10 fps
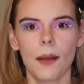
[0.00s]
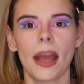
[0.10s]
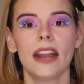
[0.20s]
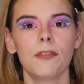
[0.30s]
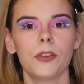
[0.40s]

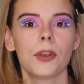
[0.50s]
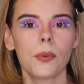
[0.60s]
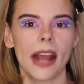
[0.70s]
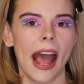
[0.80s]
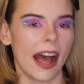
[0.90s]
And if you
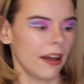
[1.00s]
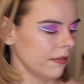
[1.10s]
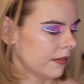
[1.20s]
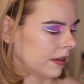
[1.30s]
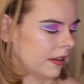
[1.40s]
don't
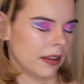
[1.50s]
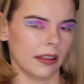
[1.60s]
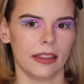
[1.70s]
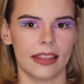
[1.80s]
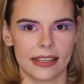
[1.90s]
have
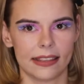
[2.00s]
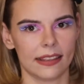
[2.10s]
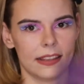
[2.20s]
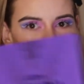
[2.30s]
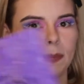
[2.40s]
this
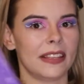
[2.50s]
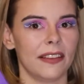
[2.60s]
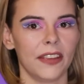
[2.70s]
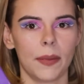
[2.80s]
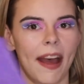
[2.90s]

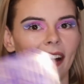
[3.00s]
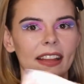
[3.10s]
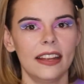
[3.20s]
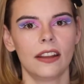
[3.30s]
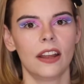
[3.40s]
specific
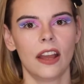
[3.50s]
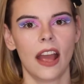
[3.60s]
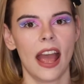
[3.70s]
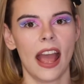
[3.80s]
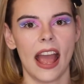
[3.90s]
palette,
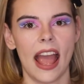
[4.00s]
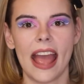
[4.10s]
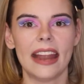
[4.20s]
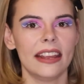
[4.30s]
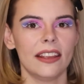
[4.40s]

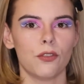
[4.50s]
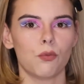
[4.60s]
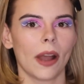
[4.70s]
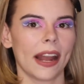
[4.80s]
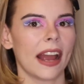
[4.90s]
any
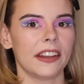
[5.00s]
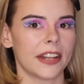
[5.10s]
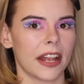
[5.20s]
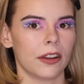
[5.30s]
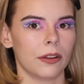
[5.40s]
white
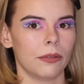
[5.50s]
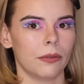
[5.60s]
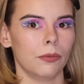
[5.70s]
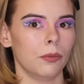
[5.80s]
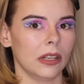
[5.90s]
eyeshadow
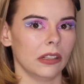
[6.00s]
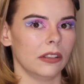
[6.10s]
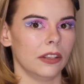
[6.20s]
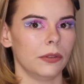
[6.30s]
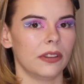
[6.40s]
will
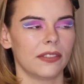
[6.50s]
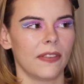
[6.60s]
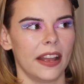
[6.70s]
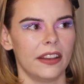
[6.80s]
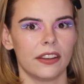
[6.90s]
do. Just
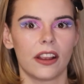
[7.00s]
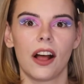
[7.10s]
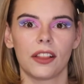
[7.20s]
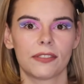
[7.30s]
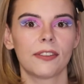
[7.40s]
find
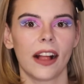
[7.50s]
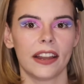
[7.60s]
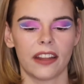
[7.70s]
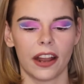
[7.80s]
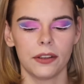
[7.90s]
colorful
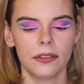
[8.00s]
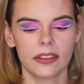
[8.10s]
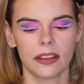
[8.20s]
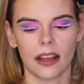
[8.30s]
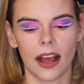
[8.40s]
eyeshadows.
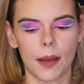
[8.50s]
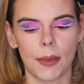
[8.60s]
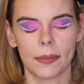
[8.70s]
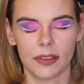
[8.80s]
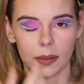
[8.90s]

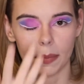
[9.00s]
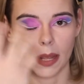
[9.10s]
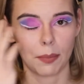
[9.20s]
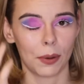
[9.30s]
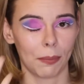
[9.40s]
I'm using
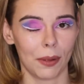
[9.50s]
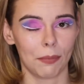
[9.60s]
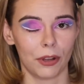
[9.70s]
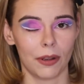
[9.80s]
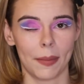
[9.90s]
pink, purple, and
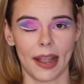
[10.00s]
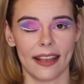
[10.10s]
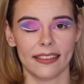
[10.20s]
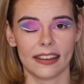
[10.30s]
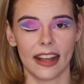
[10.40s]
blue on my
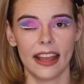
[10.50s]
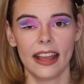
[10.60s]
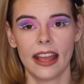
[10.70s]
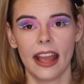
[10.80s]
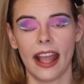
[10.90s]
eyes today,
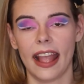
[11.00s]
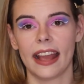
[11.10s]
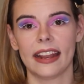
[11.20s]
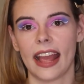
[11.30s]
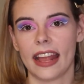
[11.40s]

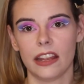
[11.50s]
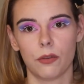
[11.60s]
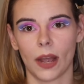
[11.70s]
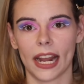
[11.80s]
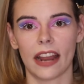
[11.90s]
and any
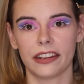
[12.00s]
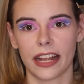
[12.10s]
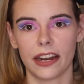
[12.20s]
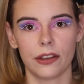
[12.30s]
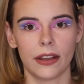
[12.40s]
white
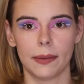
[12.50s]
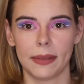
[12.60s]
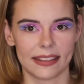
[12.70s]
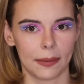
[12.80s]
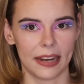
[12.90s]
eyeshadow and
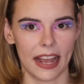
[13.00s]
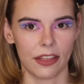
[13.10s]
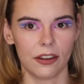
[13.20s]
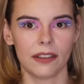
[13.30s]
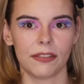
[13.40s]
mix them
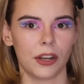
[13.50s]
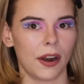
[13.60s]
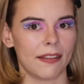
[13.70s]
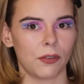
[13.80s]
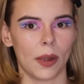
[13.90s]
together. If you don't
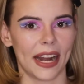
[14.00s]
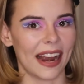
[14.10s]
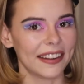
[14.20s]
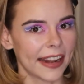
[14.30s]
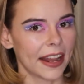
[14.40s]
have a white
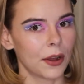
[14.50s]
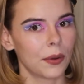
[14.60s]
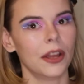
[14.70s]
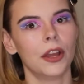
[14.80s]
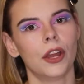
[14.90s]
eyeshadow,
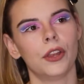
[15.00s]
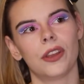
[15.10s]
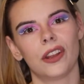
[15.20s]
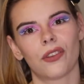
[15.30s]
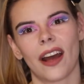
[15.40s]
you
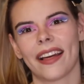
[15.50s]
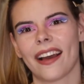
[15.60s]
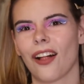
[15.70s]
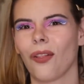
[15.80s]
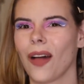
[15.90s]
can try
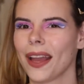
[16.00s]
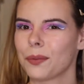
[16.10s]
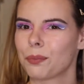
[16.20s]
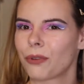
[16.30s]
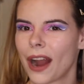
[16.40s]
a light
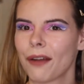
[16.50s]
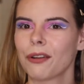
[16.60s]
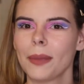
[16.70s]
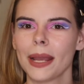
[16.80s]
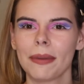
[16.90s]
brown
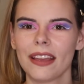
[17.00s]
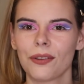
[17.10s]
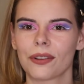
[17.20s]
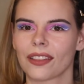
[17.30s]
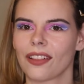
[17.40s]
maybe,
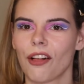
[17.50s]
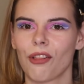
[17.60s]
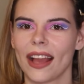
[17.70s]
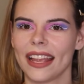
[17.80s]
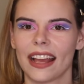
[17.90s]
or a
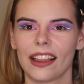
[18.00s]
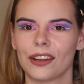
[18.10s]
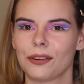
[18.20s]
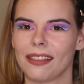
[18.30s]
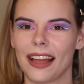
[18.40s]
light
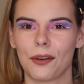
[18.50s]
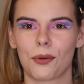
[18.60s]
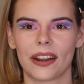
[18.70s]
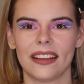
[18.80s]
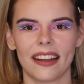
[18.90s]
yellow, a light
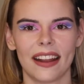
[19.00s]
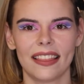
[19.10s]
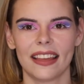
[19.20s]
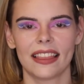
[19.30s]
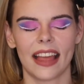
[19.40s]
orange,
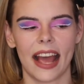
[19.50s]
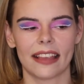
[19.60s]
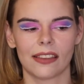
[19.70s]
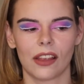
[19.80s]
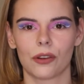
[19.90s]
anything that
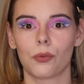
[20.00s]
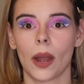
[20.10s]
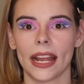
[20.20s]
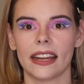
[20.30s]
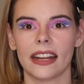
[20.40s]
has a lot of
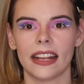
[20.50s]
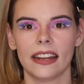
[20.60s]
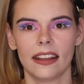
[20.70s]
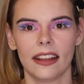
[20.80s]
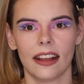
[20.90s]
white in it.
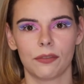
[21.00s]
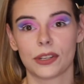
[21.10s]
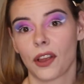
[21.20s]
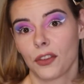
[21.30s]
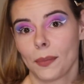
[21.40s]

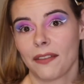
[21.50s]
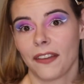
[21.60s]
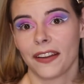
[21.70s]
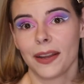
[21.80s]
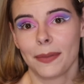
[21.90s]
Results may
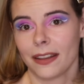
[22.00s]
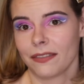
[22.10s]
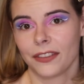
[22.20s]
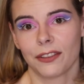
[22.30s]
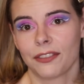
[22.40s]
vary, but
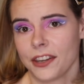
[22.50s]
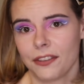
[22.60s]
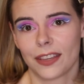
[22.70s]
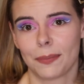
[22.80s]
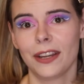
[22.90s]
feel free to
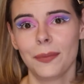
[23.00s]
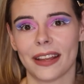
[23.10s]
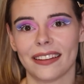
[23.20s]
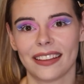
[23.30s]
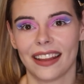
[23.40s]

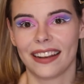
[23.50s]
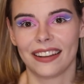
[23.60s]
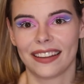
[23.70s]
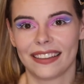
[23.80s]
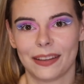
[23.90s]
experiment and
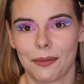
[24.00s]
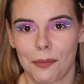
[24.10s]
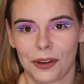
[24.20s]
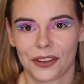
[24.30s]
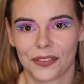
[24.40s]
see what
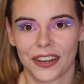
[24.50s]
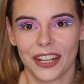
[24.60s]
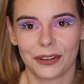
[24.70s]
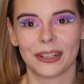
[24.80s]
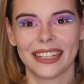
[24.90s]
works for you.